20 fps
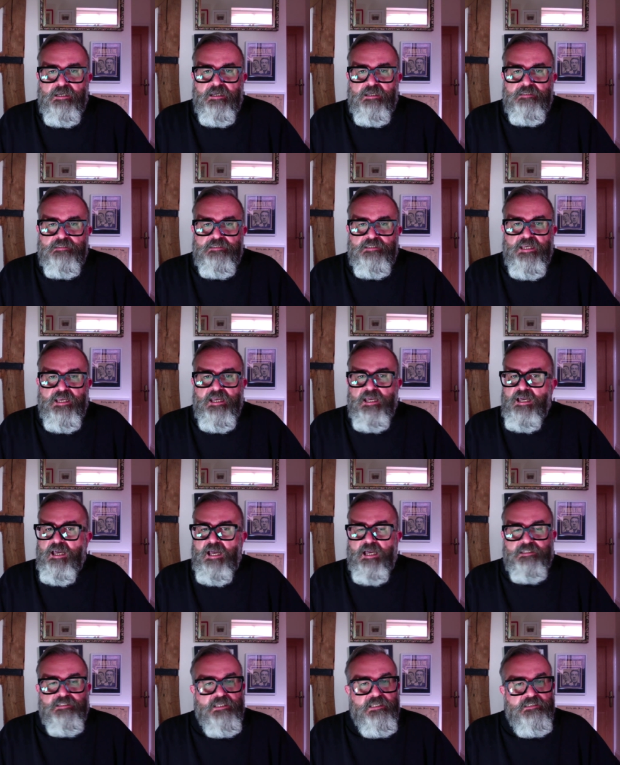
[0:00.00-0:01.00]
Yeah,
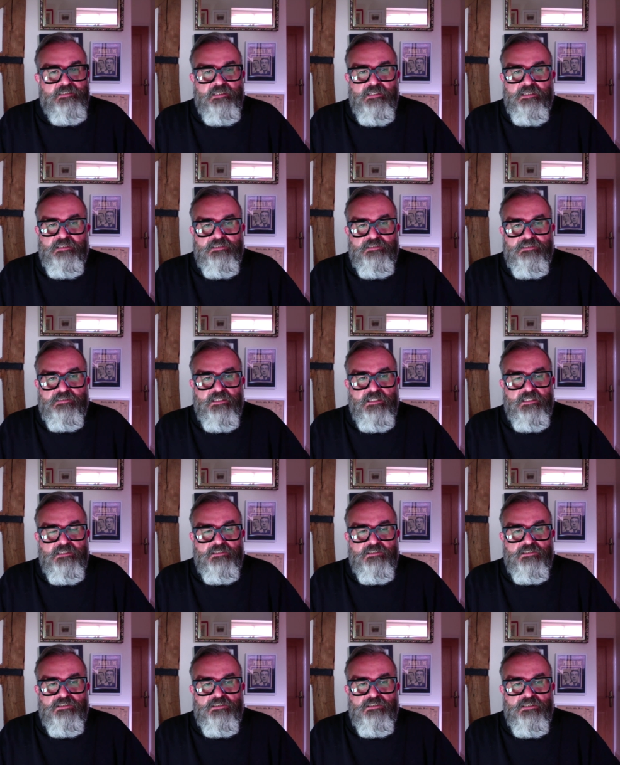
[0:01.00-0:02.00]
and then
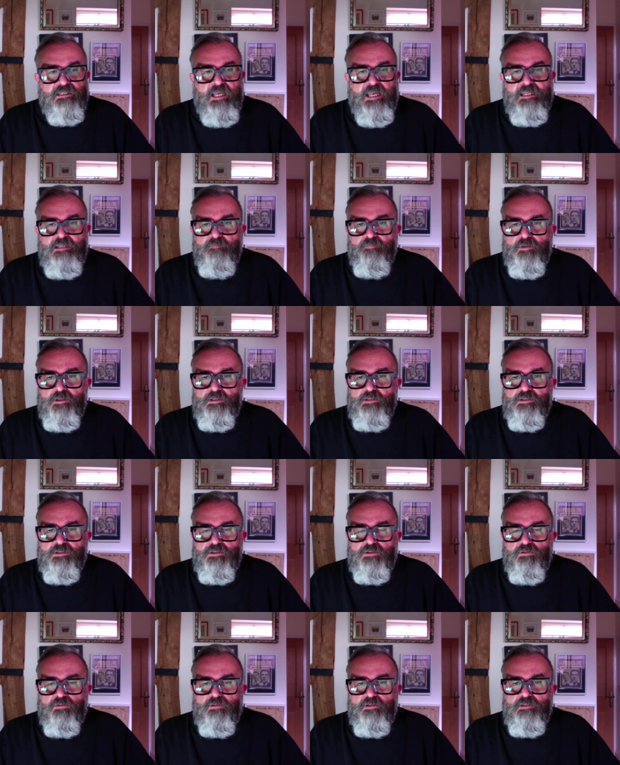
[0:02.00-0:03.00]
it's anybody that's
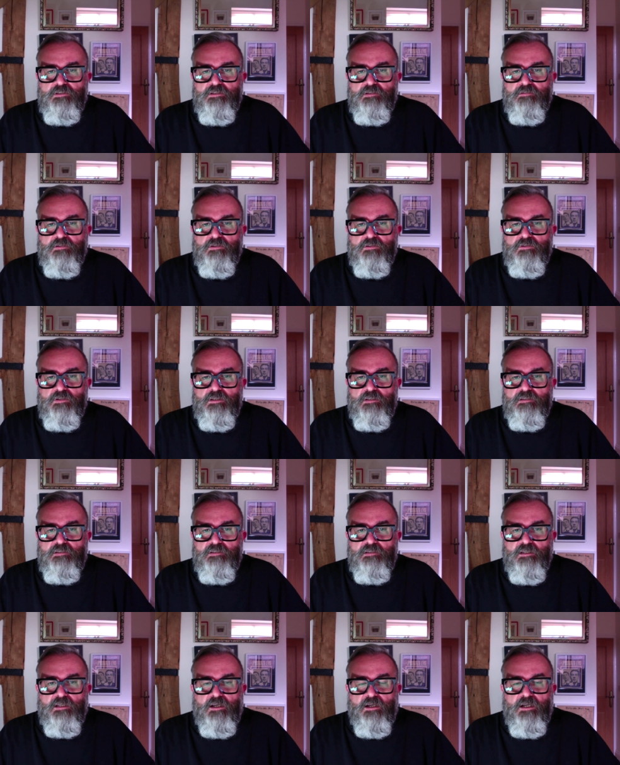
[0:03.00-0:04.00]
joined
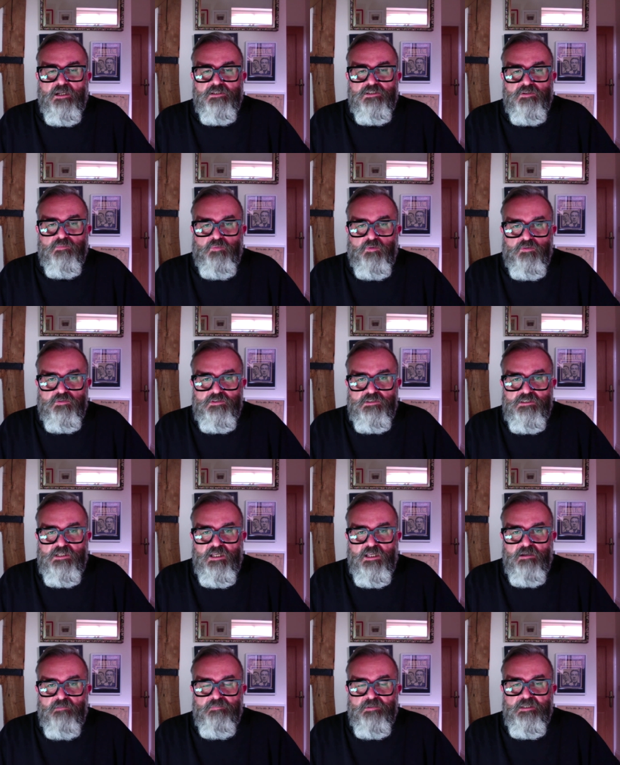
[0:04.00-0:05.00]
a supporters
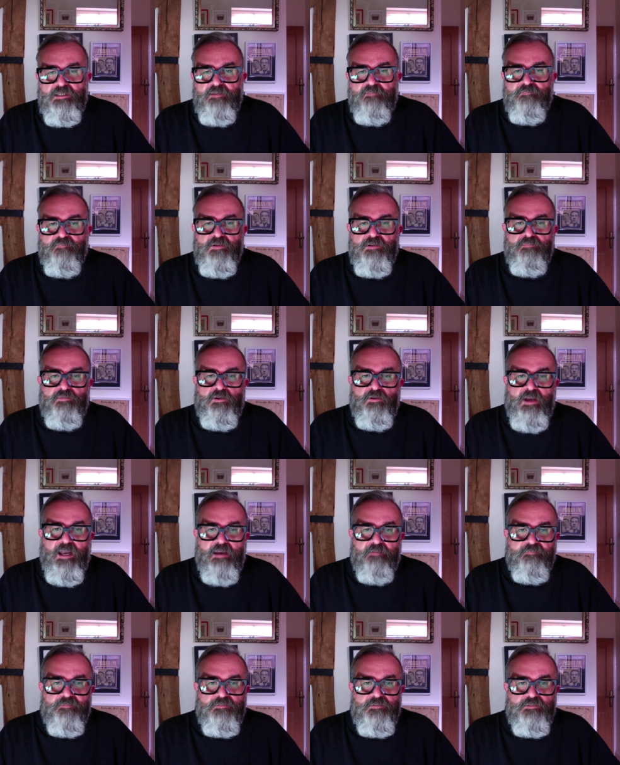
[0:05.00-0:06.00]
club, even people who
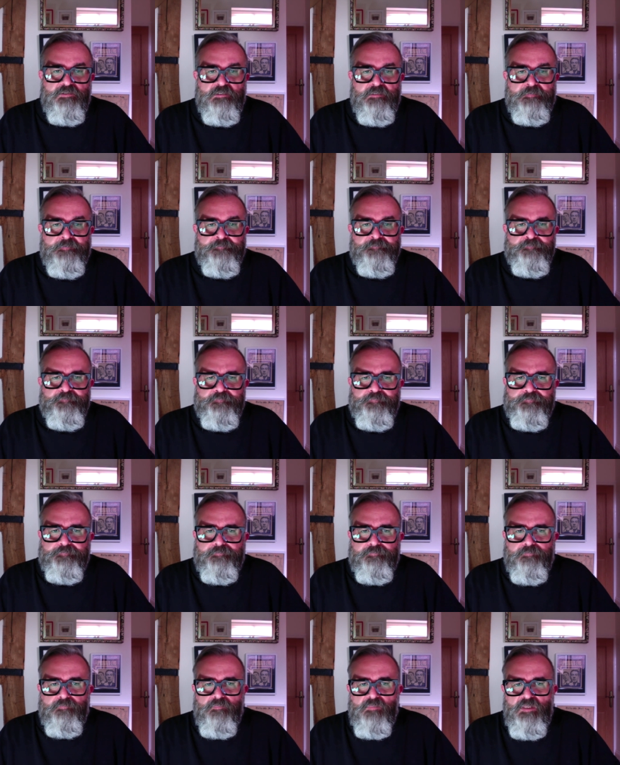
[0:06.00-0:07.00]
haven't,
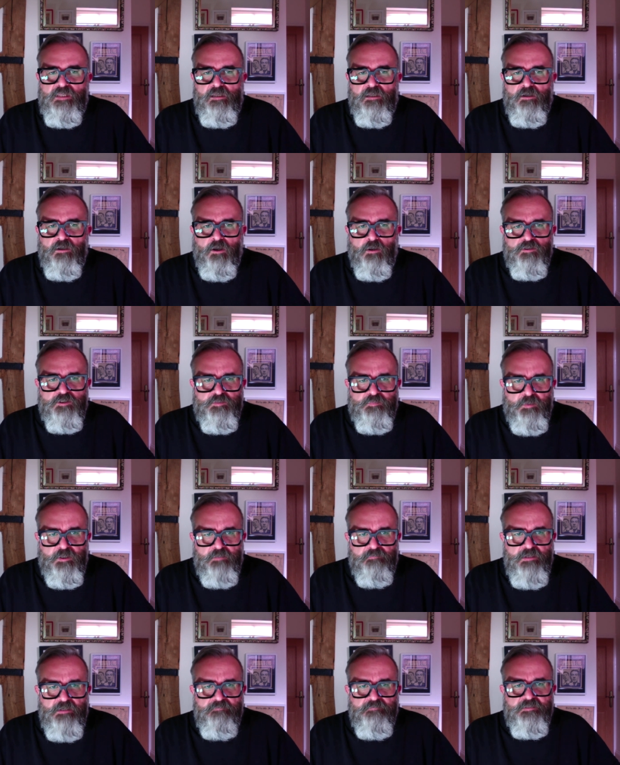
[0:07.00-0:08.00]
Hotspur
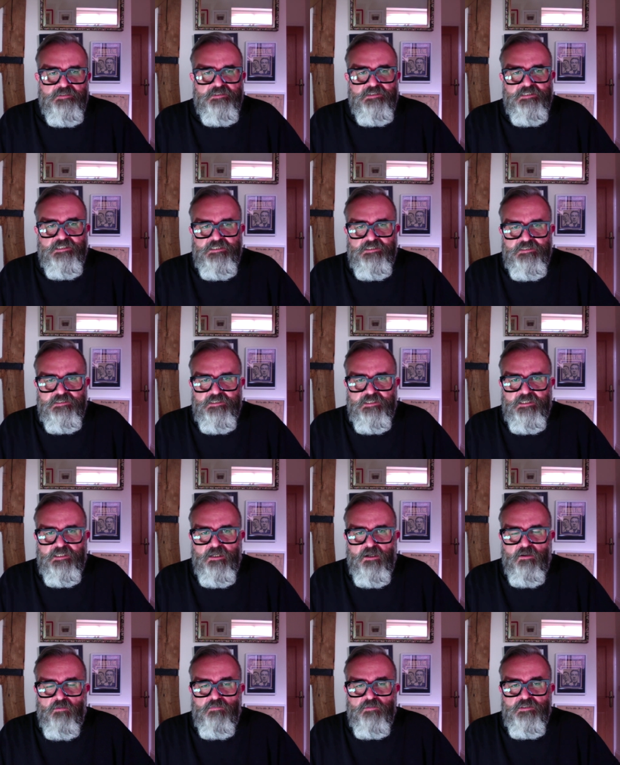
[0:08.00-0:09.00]
members, season ticket
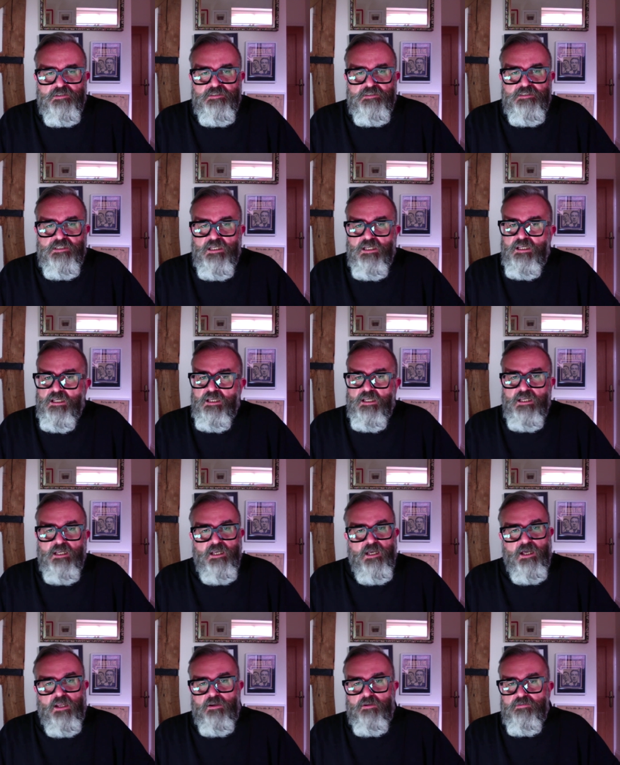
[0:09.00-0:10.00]
holders,
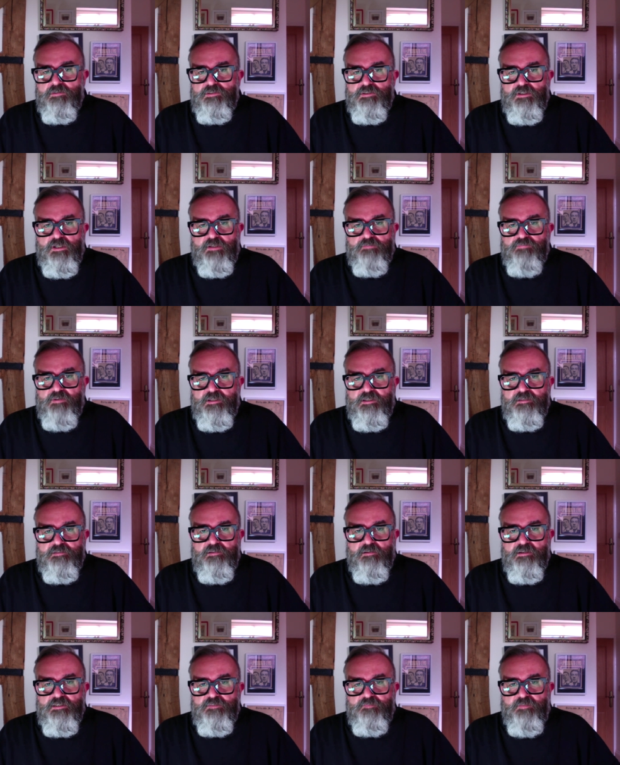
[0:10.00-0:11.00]
alongside
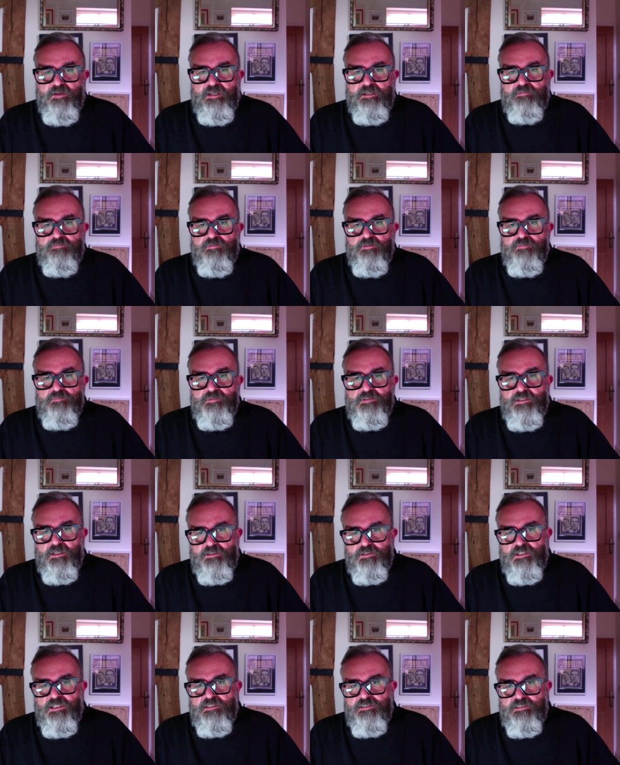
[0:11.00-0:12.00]
recognised fan groups
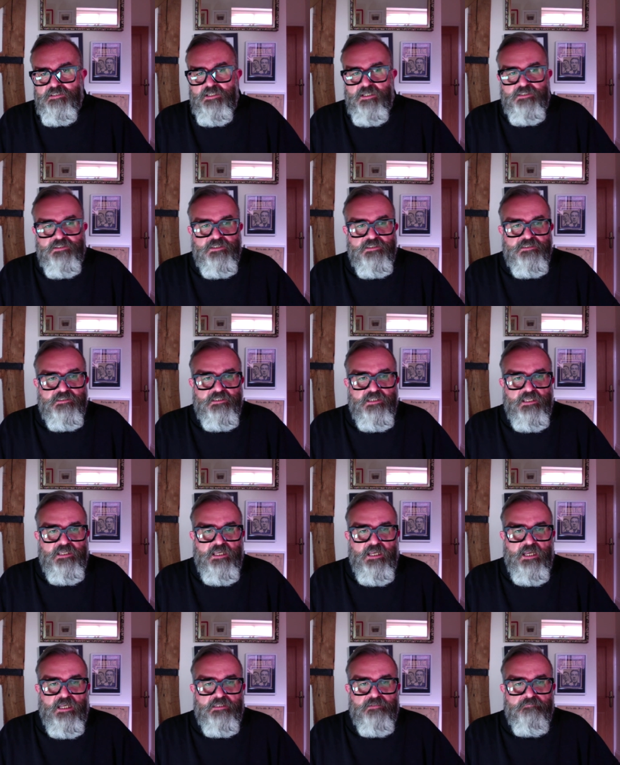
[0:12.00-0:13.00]
such as THST,
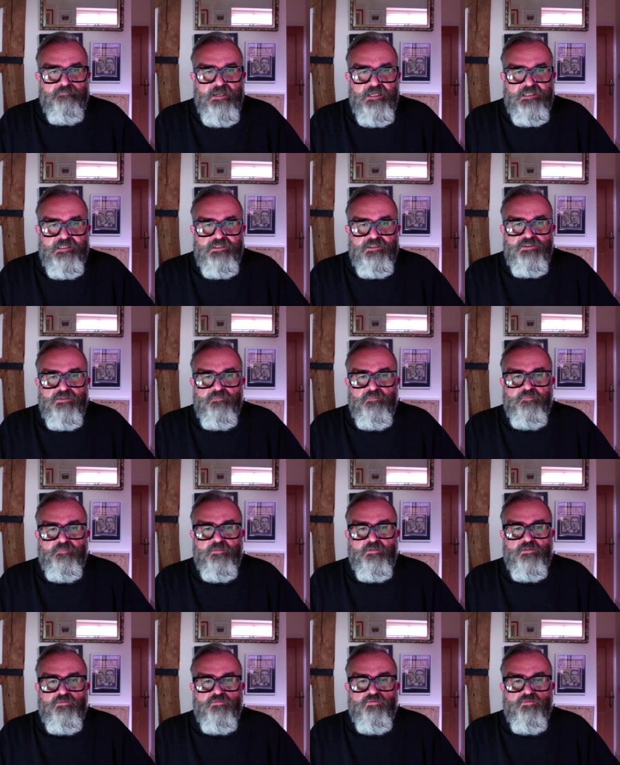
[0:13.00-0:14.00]
and a mechanism
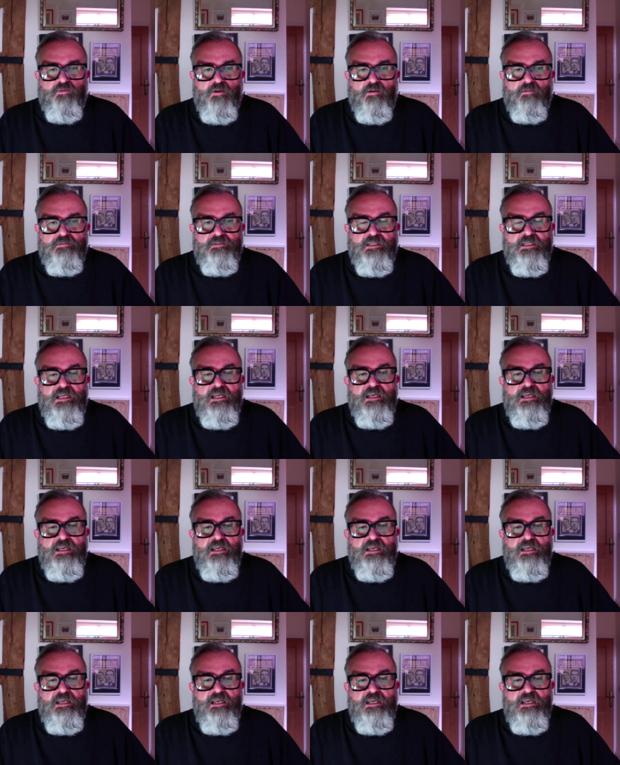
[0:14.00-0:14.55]
for granting